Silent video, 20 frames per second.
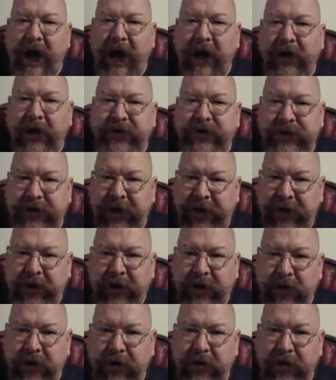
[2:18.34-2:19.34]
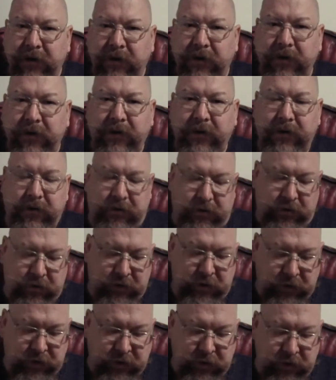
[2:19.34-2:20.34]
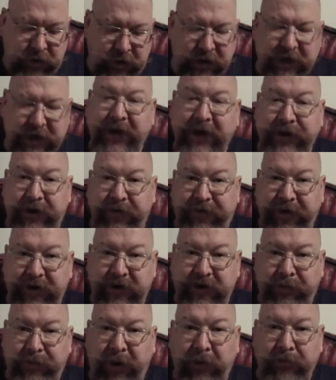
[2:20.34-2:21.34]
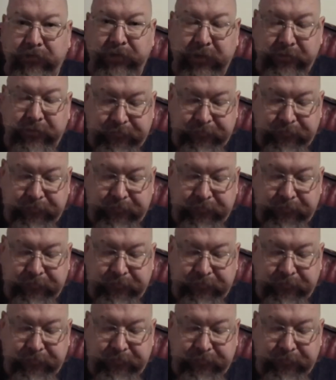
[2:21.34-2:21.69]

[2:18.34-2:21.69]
I'll see, can you fix the pump?